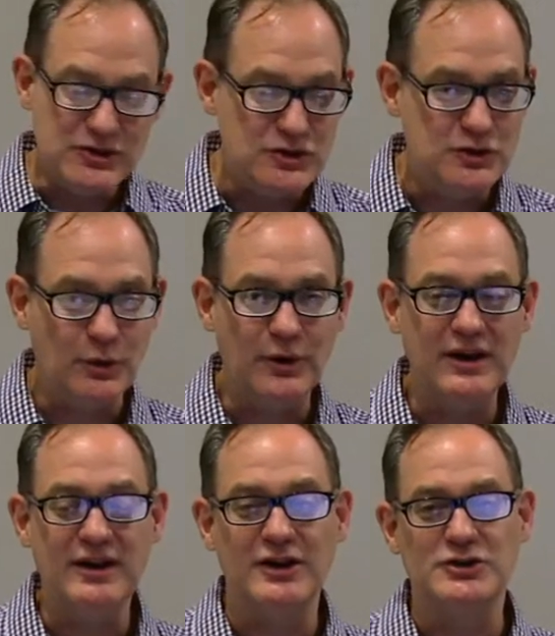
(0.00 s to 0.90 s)
join
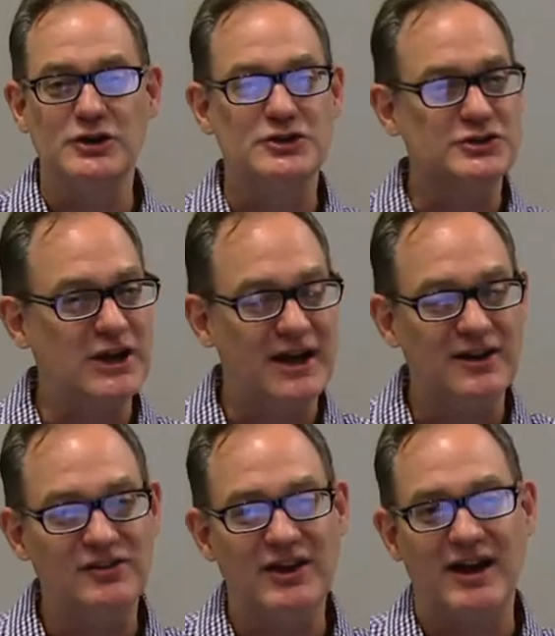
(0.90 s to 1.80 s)
in a church, check
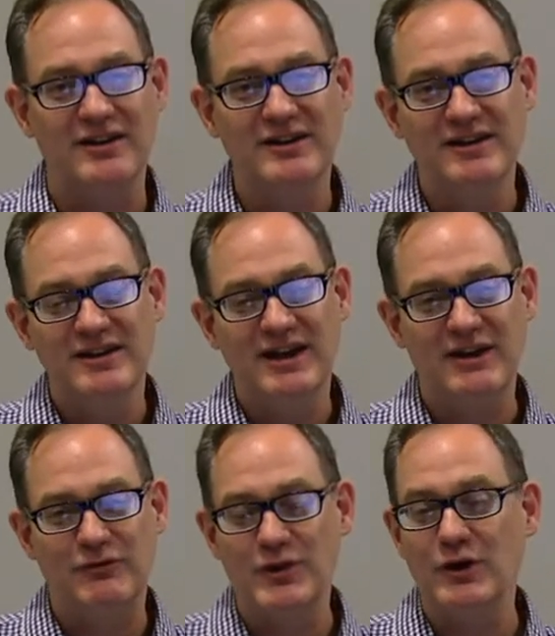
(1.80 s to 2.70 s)
us out.
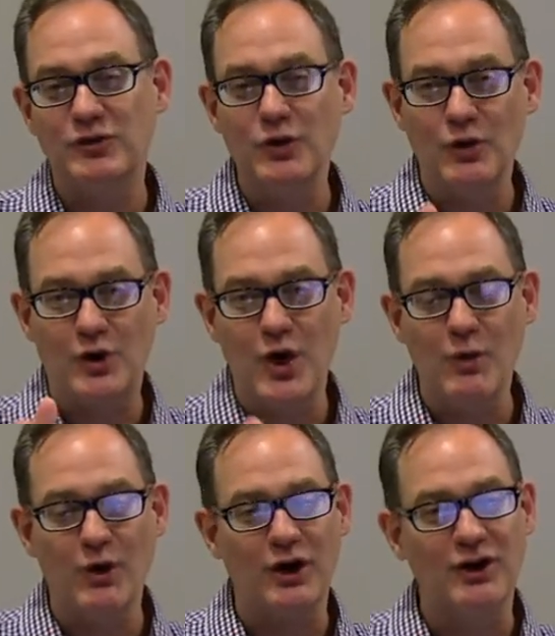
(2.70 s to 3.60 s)
And for those who are
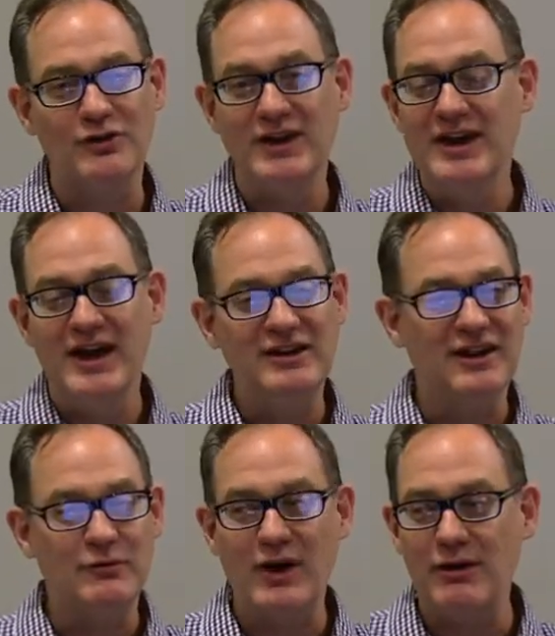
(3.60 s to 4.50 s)
co-workers and you're
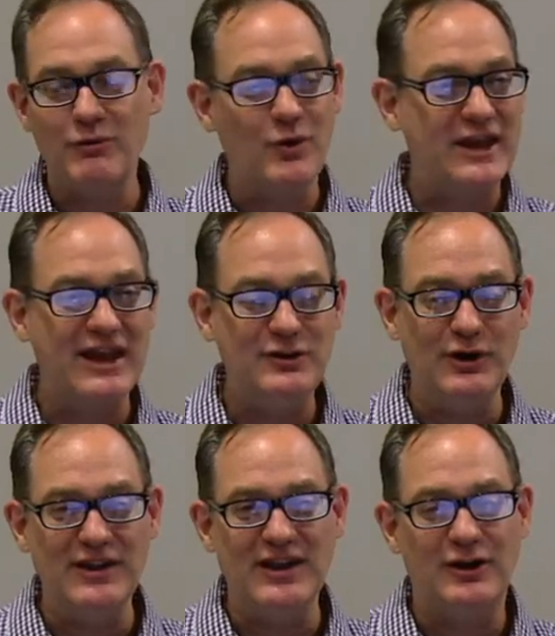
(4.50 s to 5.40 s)
like, well, we can't do
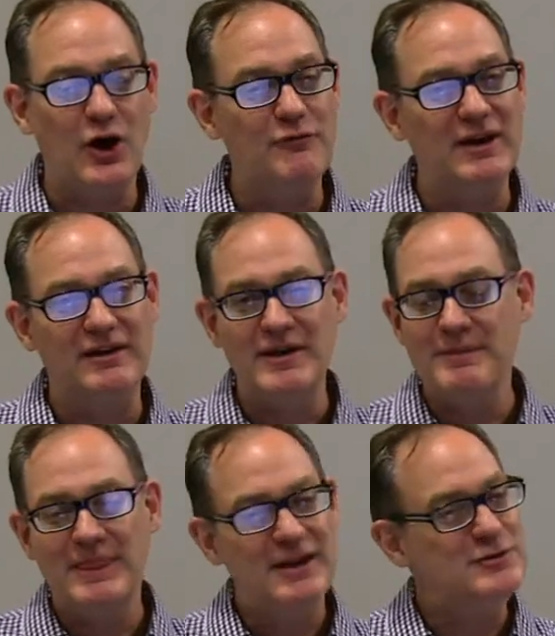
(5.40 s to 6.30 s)
anything, COVID.
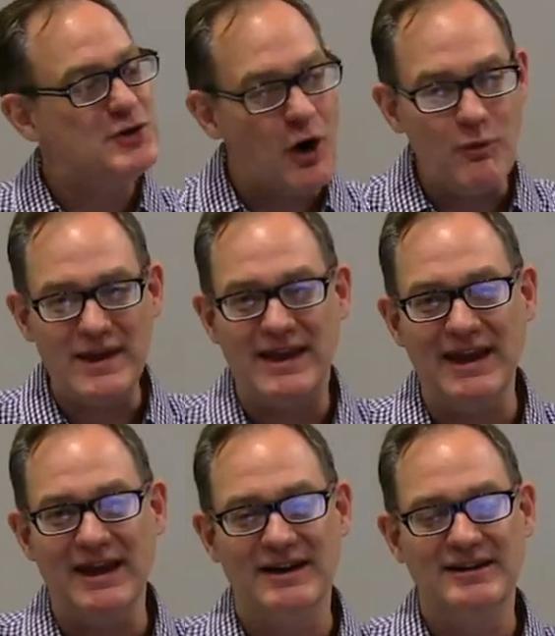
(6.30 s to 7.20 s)
No, we
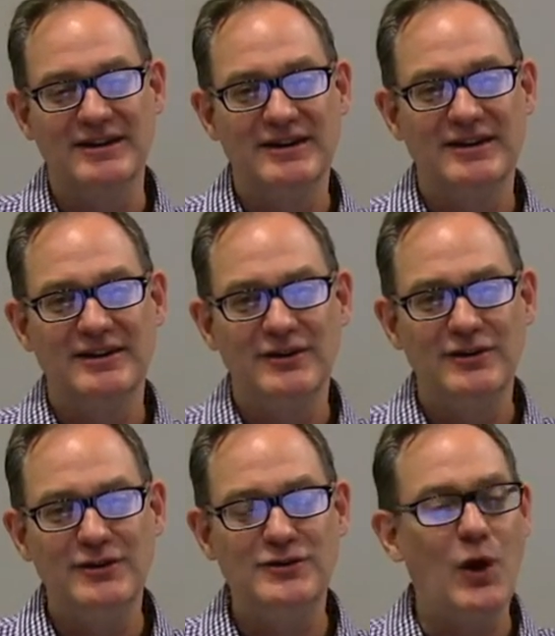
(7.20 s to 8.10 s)
can.
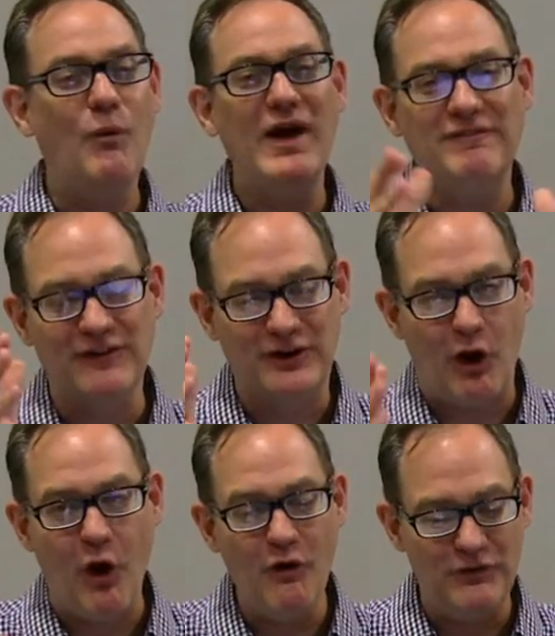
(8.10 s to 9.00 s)
Don't wait for
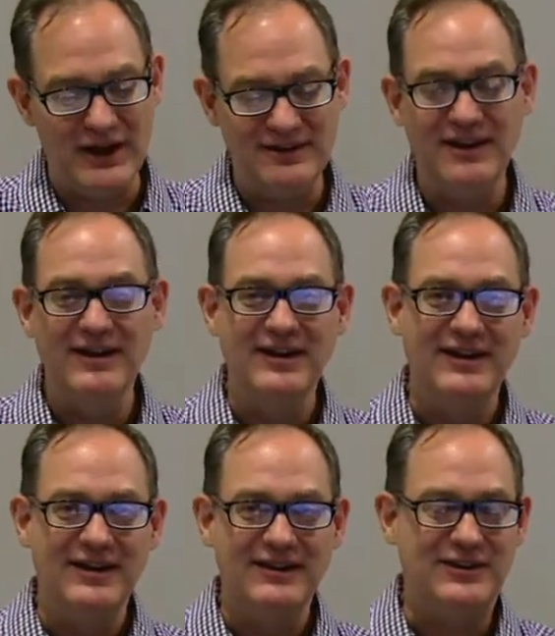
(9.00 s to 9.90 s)
COVID
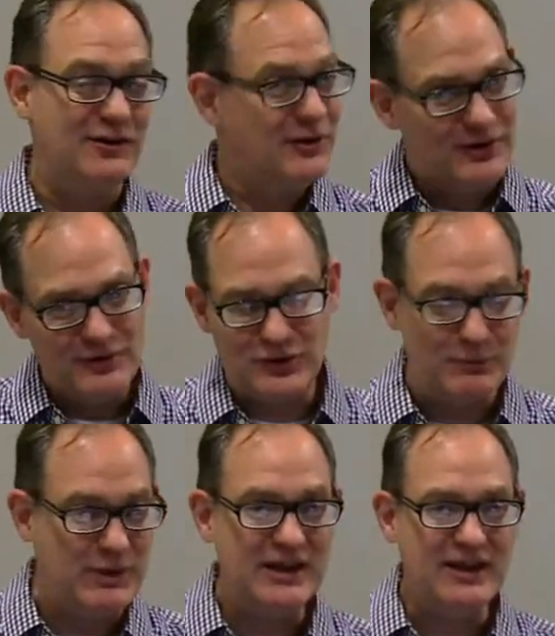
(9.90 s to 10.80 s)
to
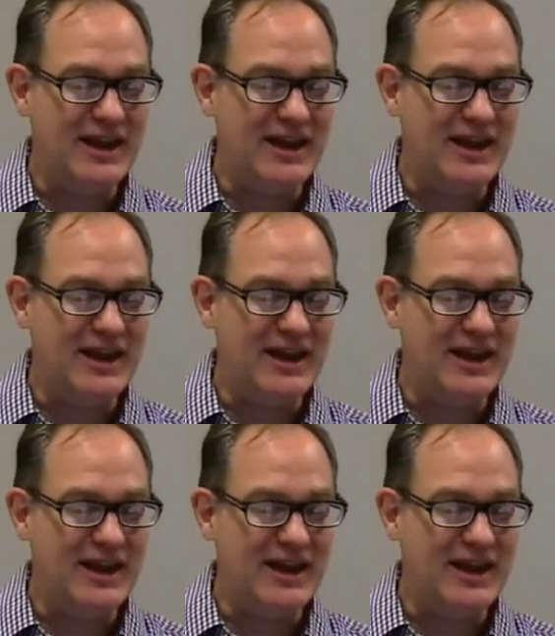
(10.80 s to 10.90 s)
be